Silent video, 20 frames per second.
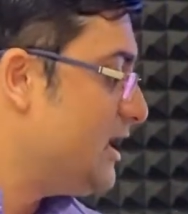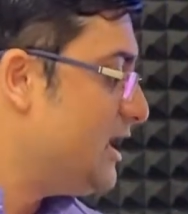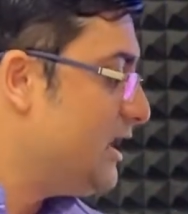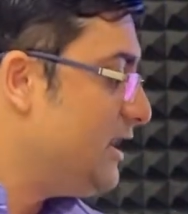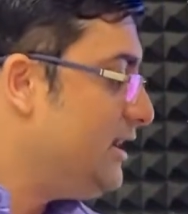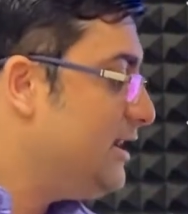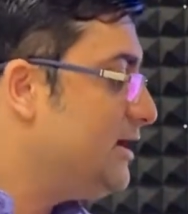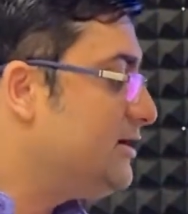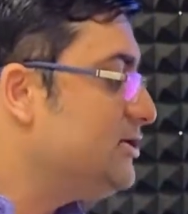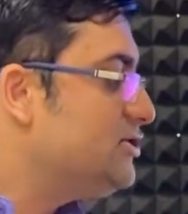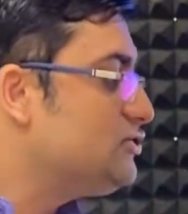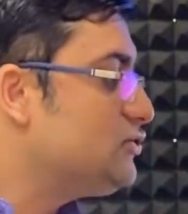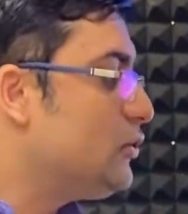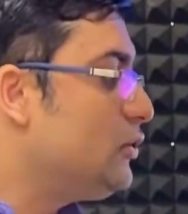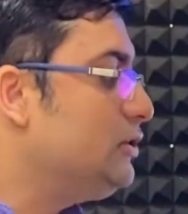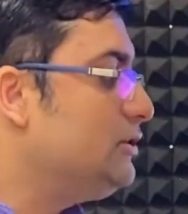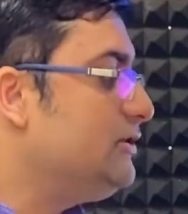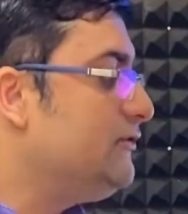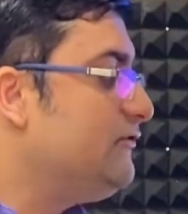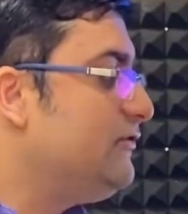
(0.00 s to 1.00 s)
Let us
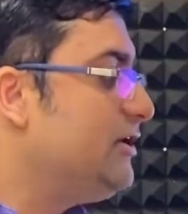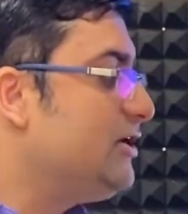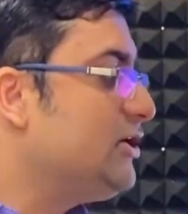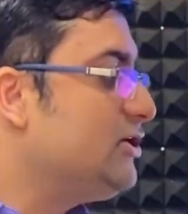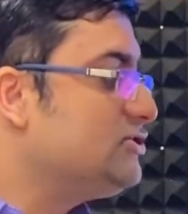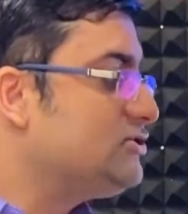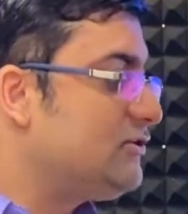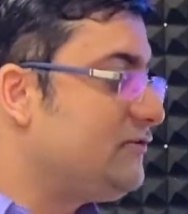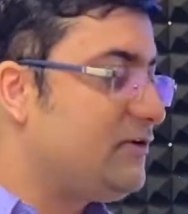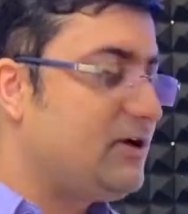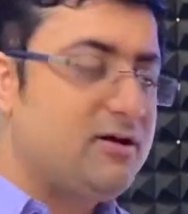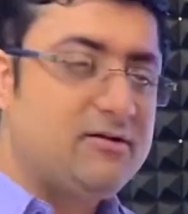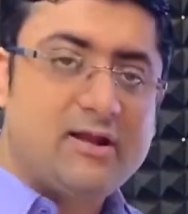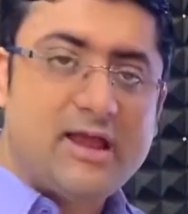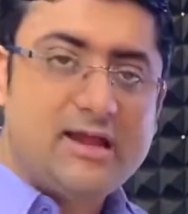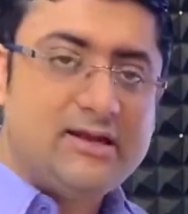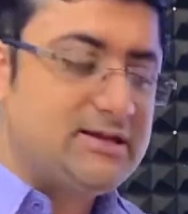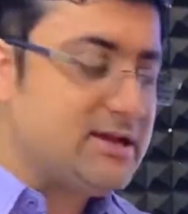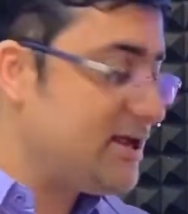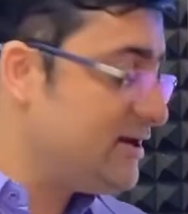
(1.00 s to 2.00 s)
hold the fingers of our
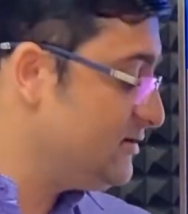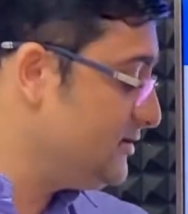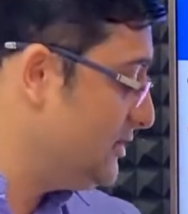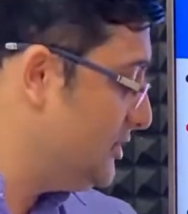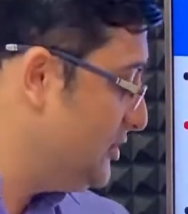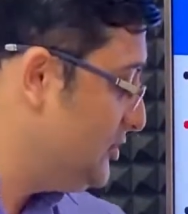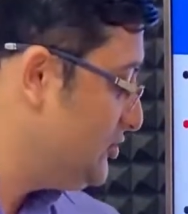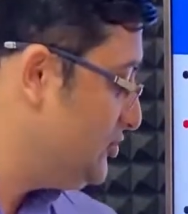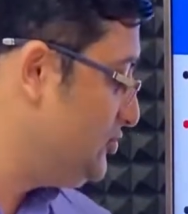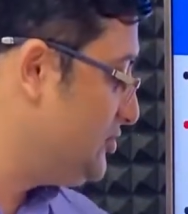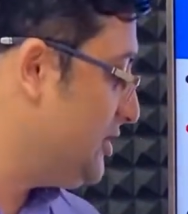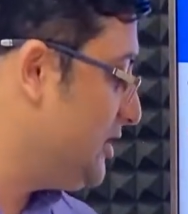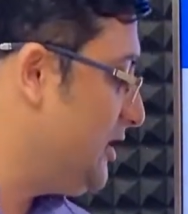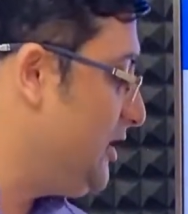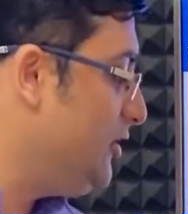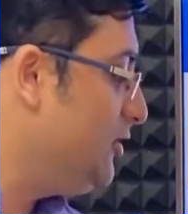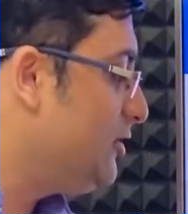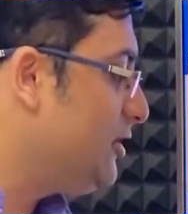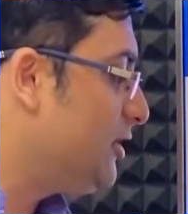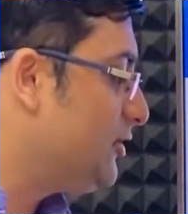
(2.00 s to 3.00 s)
right hand
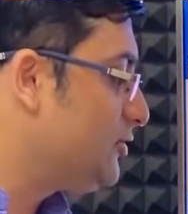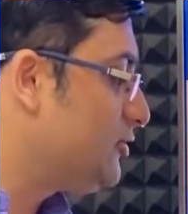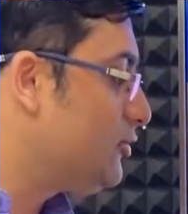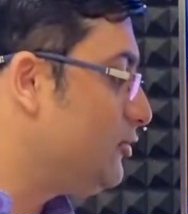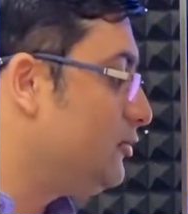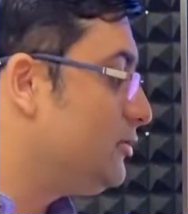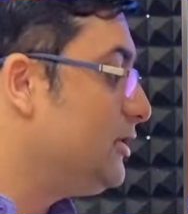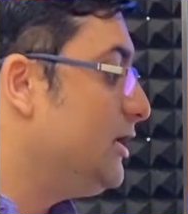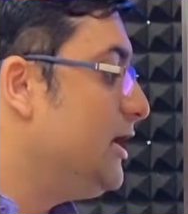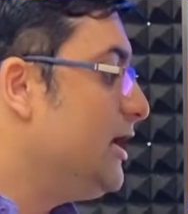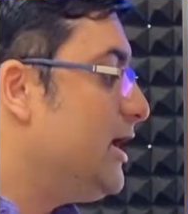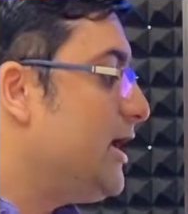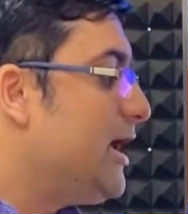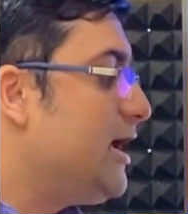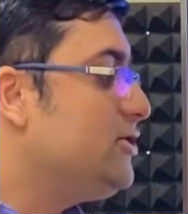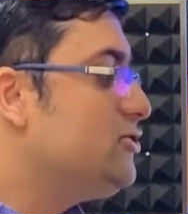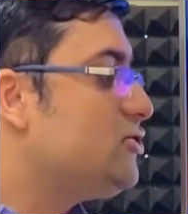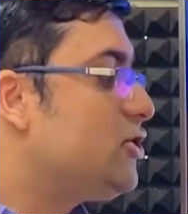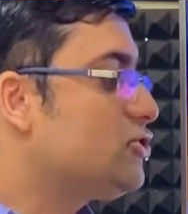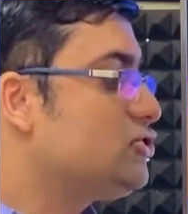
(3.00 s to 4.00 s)
gently on our throat
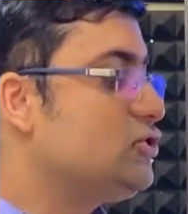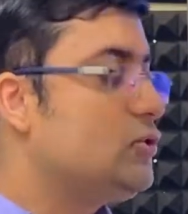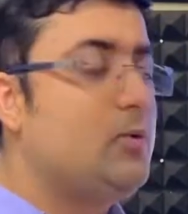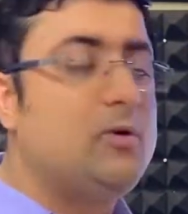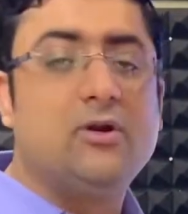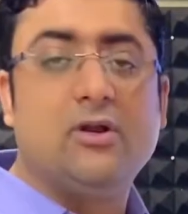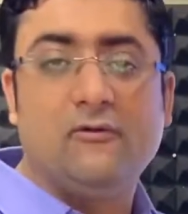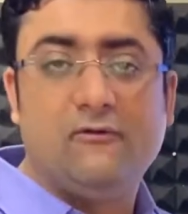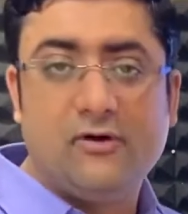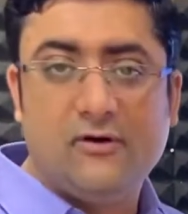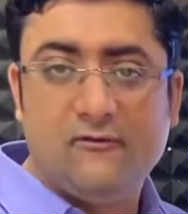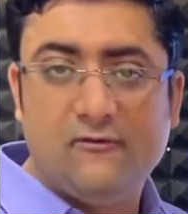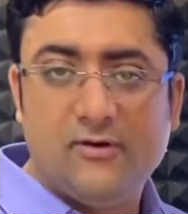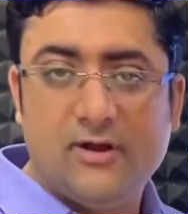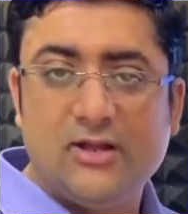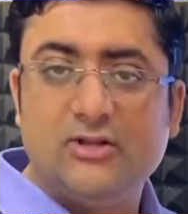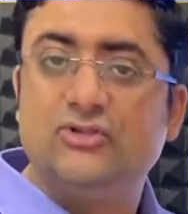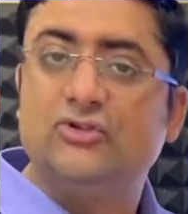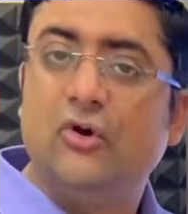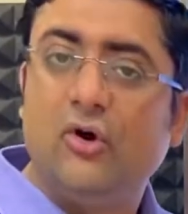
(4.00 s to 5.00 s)
and talk to one of our
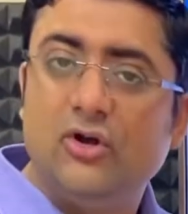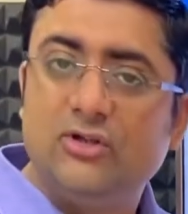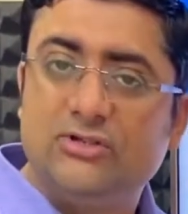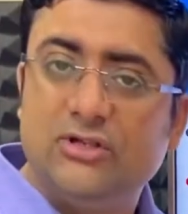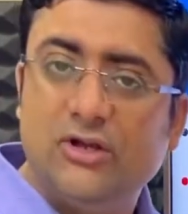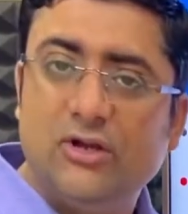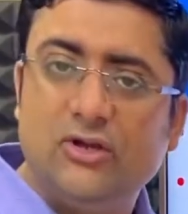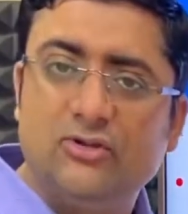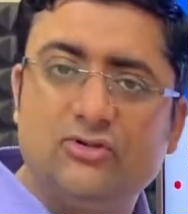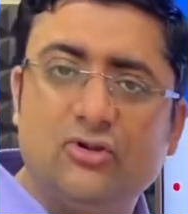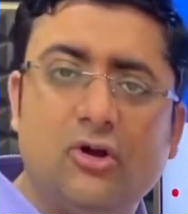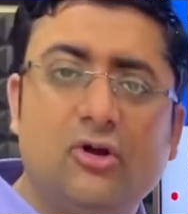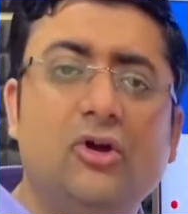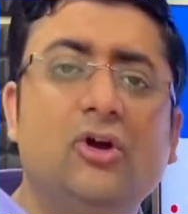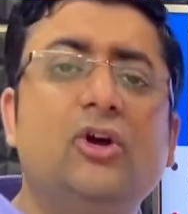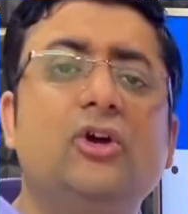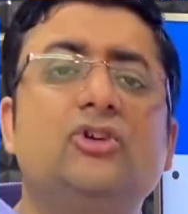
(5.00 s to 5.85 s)
friends or sing a song.